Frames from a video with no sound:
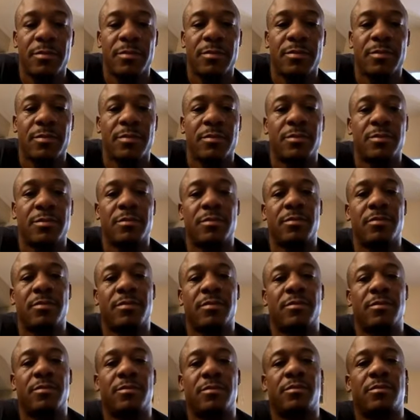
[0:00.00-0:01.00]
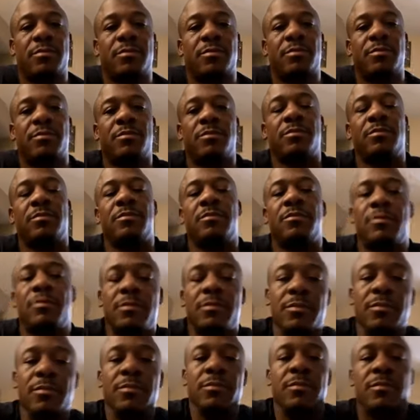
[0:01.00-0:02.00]

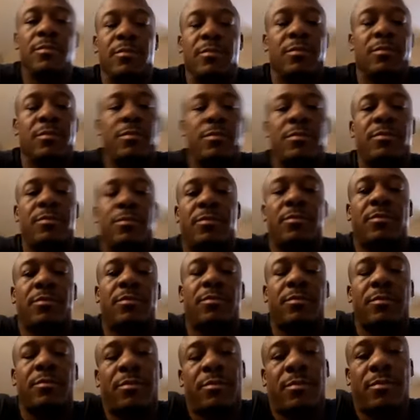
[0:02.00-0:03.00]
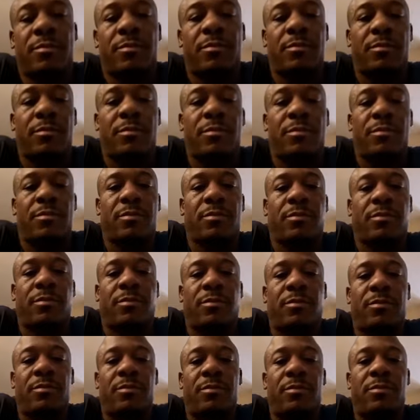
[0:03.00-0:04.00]

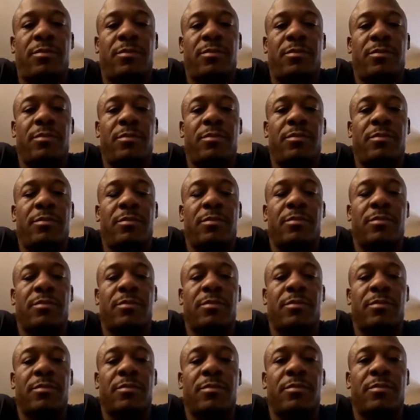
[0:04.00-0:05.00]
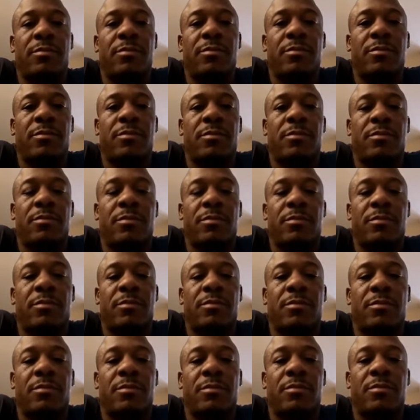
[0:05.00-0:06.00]

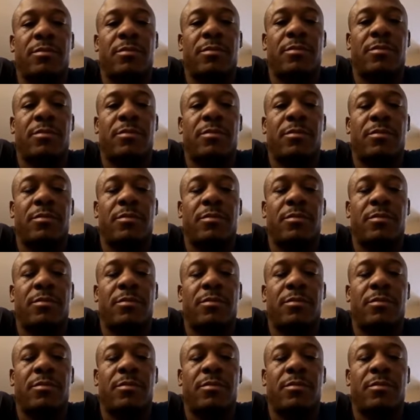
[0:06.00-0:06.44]
No words are spoken by the person on screen.